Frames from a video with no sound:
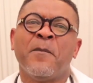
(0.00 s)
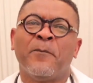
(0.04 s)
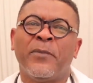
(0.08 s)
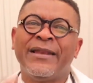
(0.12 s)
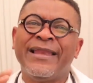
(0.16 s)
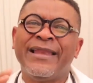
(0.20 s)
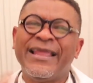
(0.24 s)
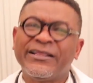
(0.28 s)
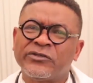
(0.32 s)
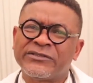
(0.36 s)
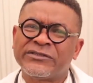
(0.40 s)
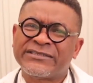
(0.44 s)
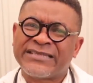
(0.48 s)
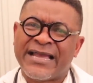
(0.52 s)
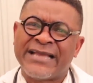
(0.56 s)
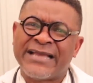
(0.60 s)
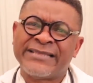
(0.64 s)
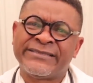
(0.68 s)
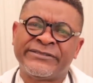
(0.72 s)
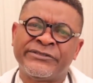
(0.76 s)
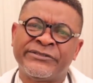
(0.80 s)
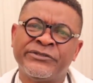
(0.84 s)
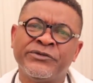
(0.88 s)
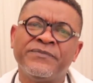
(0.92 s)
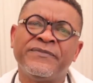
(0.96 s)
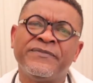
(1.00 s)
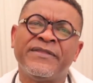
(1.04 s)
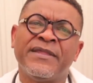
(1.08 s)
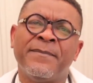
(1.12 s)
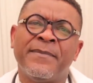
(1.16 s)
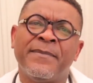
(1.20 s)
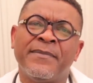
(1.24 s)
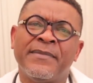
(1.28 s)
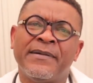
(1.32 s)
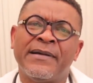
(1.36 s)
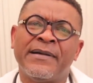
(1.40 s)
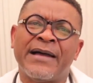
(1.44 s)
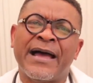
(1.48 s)
But let us
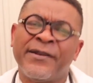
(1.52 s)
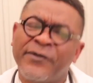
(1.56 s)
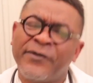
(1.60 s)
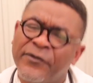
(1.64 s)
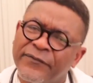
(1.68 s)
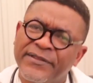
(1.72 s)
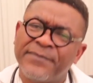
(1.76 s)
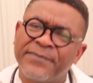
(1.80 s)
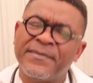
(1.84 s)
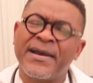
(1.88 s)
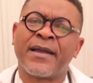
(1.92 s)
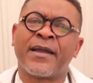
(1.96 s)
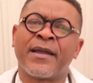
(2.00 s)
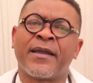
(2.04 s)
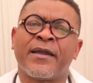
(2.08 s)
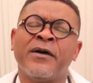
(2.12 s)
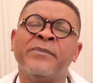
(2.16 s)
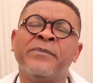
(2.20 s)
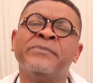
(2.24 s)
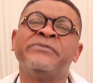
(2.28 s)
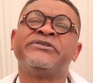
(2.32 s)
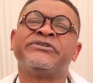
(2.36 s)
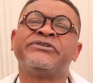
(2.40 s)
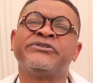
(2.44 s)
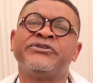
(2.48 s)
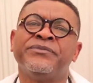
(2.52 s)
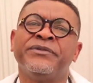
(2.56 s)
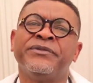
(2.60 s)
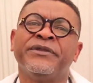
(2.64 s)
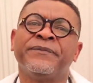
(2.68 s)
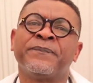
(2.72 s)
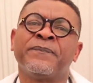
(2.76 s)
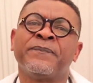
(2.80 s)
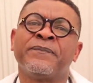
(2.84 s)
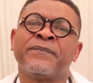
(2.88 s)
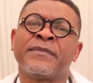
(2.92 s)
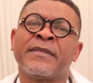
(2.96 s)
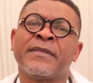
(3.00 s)
assume another man comes to
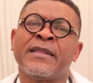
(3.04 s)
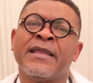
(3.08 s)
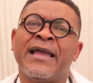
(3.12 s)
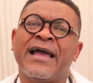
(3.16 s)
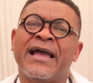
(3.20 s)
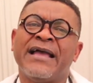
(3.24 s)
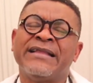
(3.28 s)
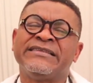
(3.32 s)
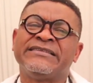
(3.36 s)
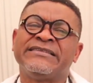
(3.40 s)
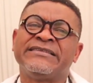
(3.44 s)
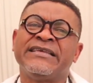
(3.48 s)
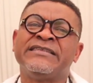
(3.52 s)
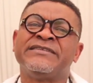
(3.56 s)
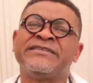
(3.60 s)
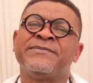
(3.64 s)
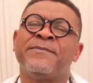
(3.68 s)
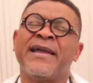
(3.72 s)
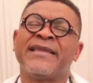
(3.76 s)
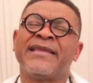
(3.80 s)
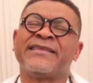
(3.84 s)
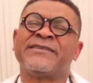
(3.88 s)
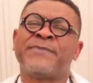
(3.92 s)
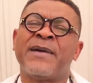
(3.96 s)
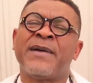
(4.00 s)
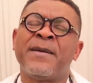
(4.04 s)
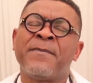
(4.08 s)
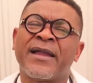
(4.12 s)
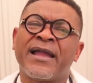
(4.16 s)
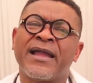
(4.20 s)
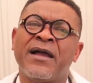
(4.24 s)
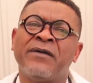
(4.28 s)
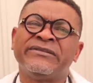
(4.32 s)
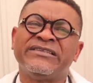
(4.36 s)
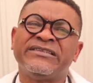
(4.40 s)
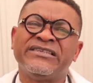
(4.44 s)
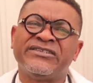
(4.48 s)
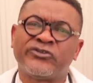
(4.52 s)
me and says my sperm
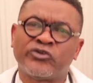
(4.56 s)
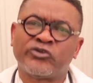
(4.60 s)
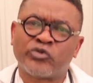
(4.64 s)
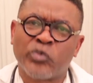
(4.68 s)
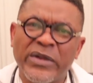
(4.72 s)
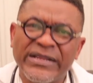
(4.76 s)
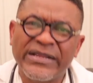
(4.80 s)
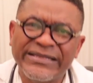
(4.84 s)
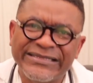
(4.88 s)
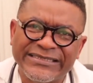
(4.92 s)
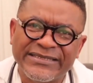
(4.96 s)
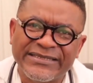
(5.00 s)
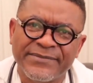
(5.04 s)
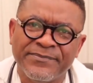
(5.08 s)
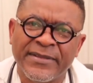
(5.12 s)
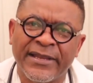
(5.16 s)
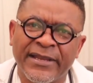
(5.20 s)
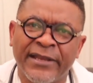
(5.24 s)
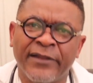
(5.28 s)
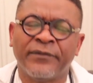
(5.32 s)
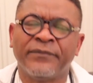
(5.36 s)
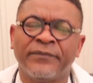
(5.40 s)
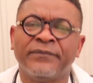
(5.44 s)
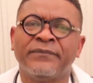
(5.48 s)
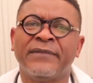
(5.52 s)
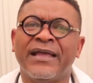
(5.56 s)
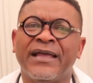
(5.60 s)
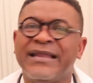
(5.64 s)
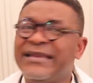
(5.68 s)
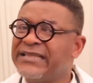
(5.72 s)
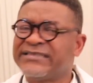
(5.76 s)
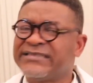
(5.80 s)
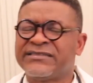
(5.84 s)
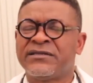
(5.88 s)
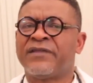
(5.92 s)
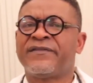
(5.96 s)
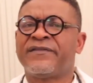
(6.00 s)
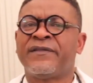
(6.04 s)
count is 20 million and
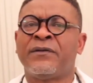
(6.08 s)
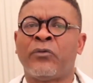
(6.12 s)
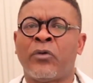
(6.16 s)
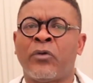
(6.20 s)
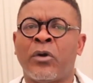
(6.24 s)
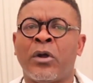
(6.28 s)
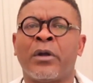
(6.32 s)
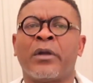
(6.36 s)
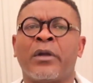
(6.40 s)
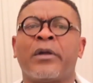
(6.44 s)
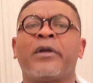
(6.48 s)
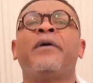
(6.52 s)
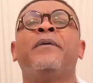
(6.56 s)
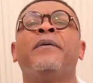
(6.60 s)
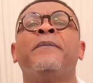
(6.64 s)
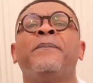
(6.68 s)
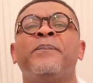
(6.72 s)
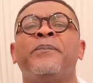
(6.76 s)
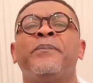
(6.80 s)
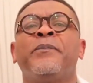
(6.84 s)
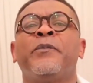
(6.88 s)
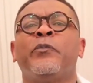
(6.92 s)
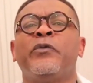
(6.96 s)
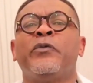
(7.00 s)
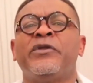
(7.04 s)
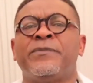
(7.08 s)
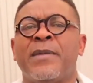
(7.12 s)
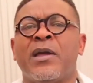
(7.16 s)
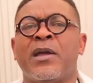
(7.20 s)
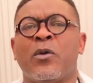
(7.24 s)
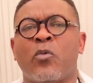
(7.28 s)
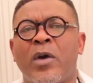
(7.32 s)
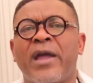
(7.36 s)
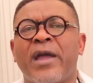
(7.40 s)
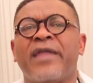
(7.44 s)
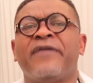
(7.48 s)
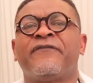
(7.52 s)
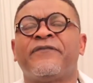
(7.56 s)
there's nothing wrong with my
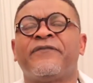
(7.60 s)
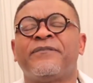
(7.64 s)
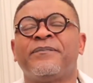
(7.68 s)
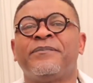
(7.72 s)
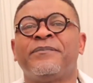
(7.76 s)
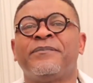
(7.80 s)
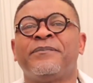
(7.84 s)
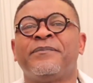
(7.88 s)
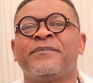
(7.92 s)
wife.